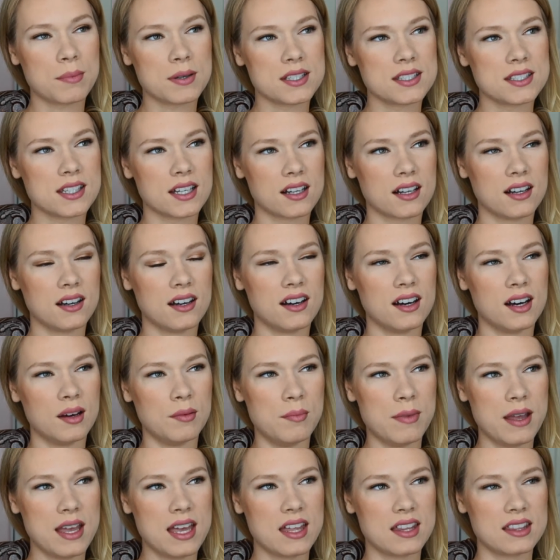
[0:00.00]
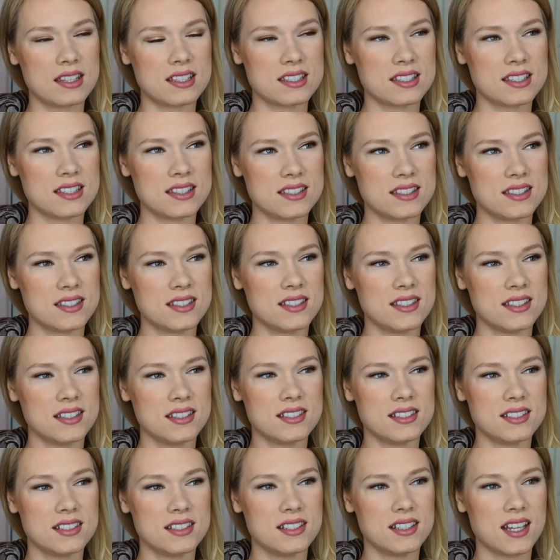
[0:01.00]
He's like, oh man, this is
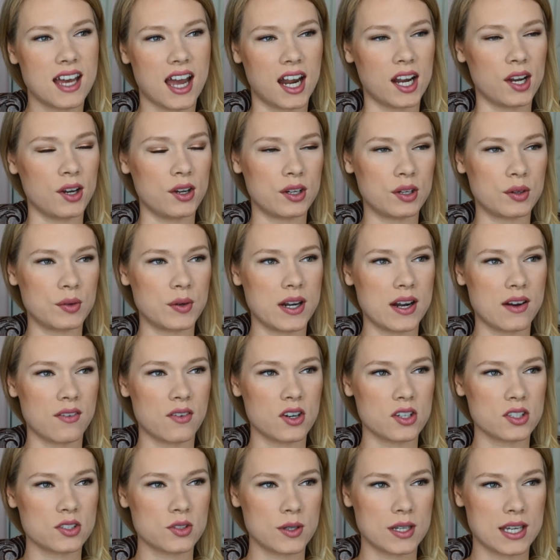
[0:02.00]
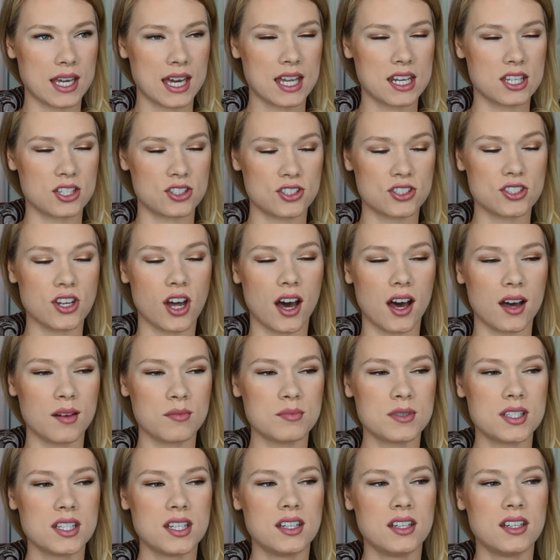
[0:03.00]
tiring or whatever. So he kind of
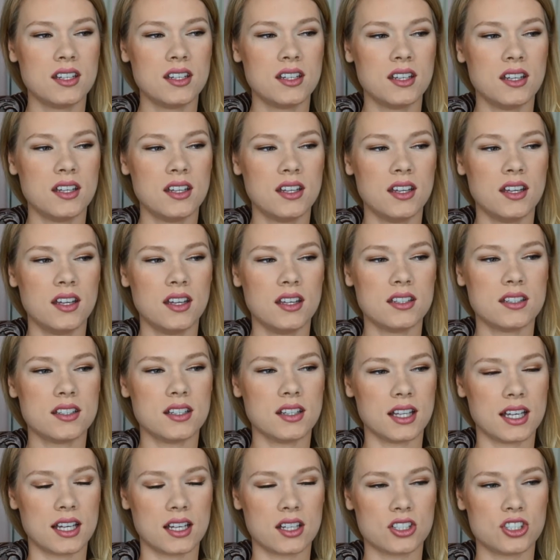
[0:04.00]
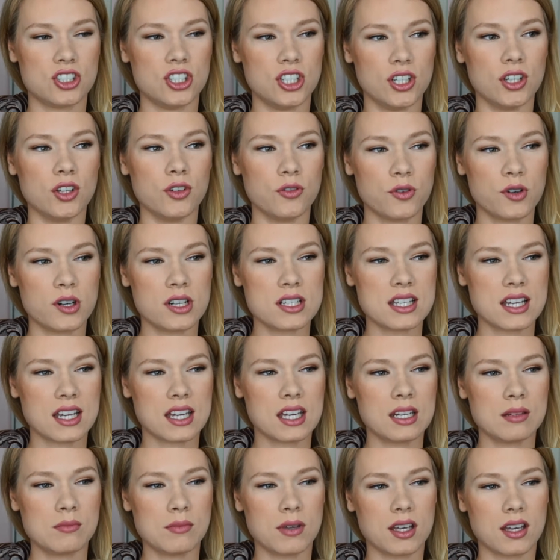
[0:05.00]
stopped to like chill for a
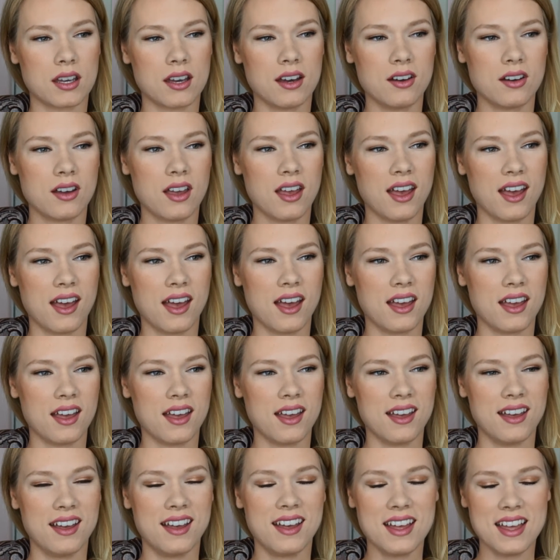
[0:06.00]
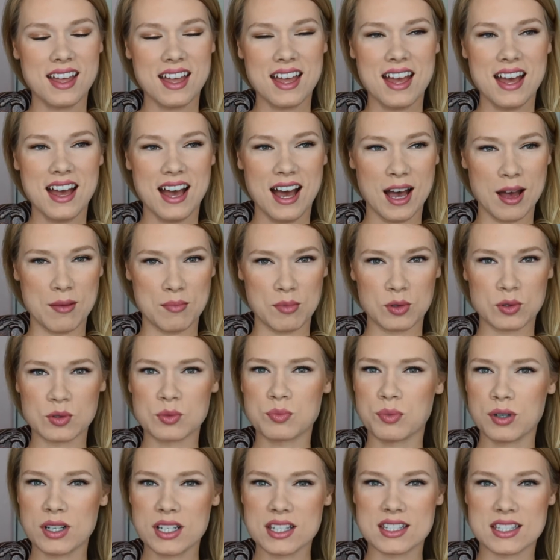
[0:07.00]
second. I'm like, okay. It was a
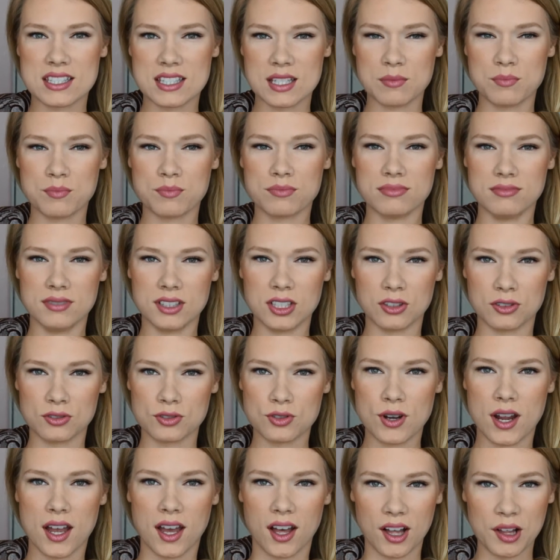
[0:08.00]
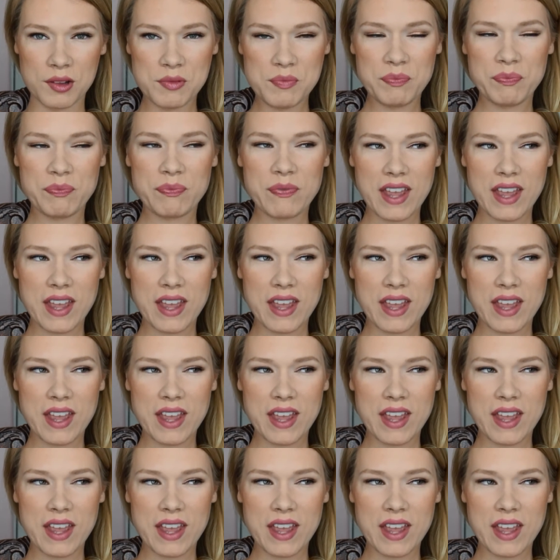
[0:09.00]
pretty steep little trail.